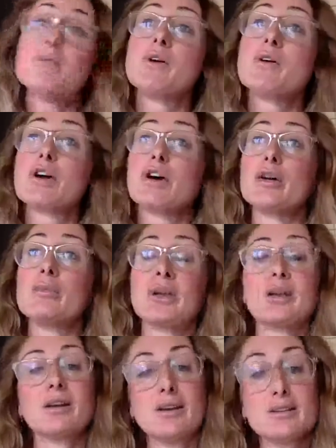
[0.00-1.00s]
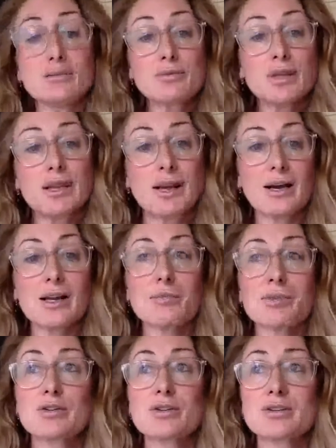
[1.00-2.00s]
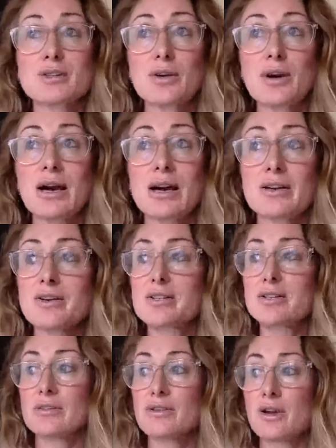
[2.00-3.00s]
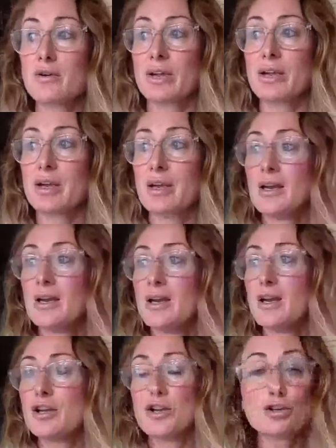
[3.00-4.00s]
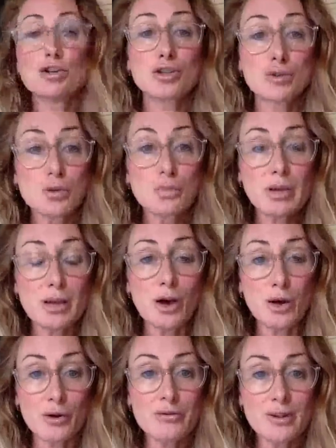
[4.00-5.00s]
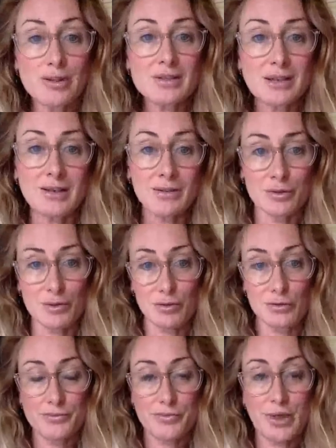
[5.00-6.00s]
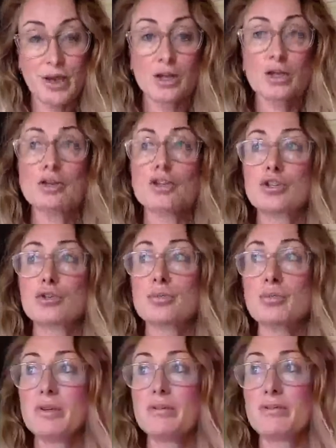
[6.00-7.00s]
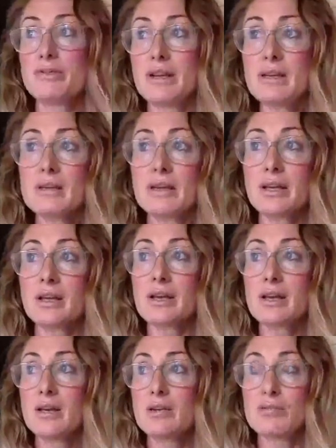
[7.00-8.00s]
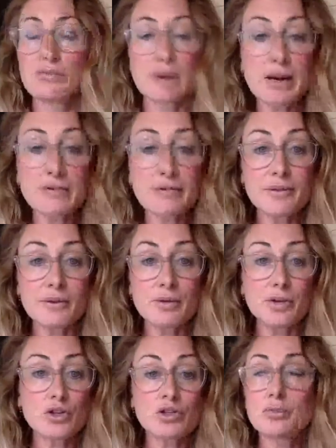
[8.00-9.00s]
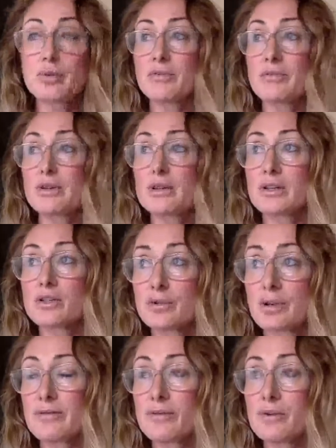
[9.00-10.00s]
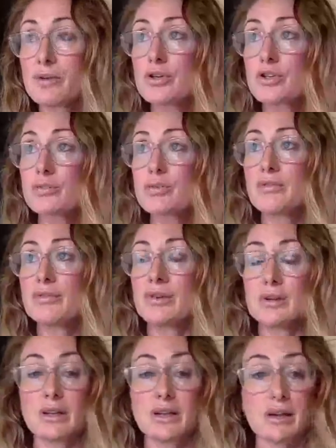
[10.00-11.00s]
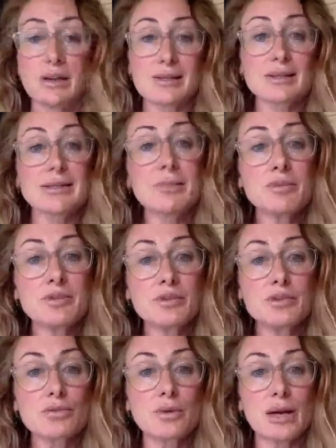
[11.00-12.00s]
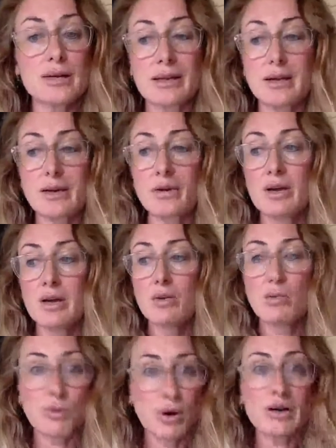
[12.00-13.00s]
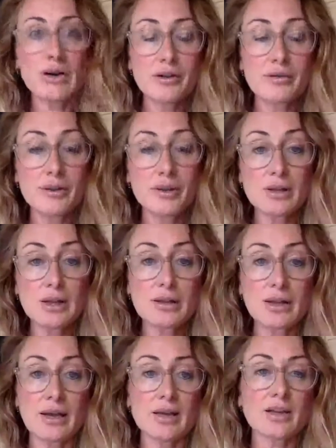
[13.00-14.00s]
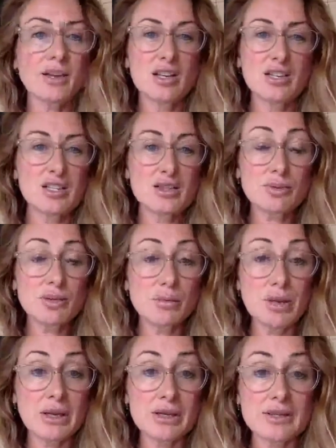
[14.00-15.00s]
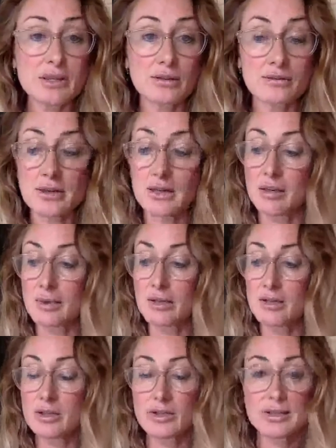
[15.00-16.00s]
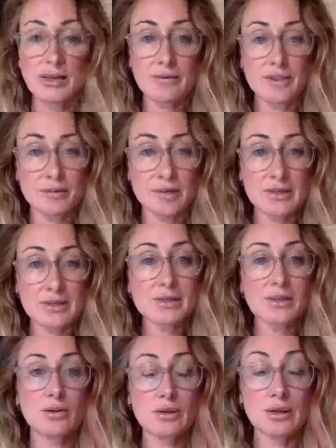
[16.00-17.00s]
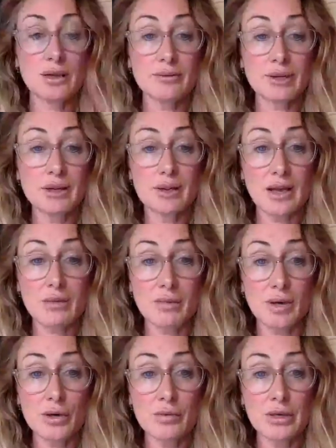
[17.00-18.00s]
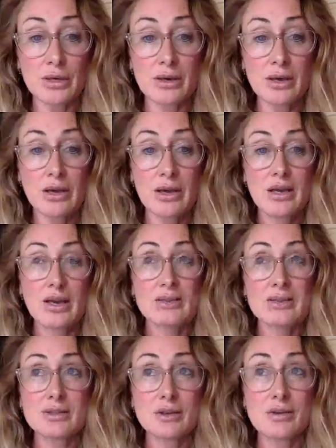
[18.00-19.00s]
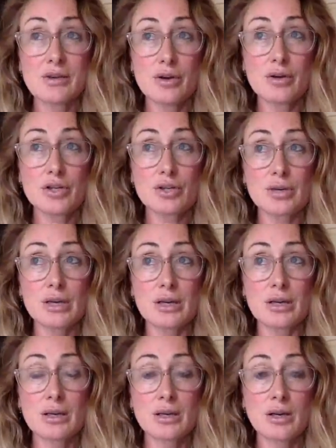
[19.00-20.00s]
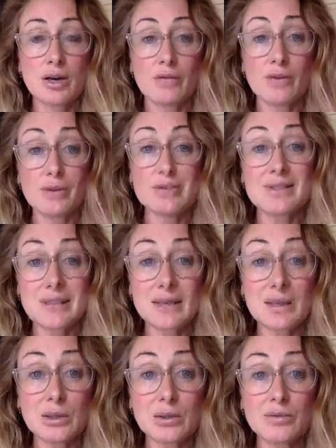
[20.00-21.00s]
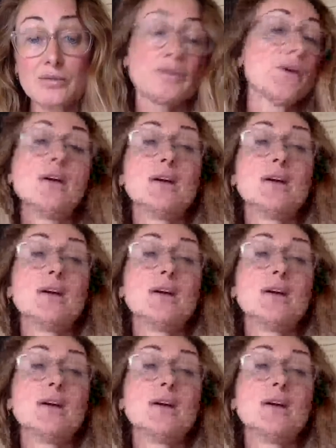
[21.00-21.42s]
I'm not coping. And it is really hard because you're so hard on yourself going, you should be over this, Angel. You should be feeling grateful. You should be feeling joyful. You should be feeling an acceptance right now. Why do you feel like that? And you can just really beat yourself up. And you just have to be so loving in that moment and so nurturing of yourself.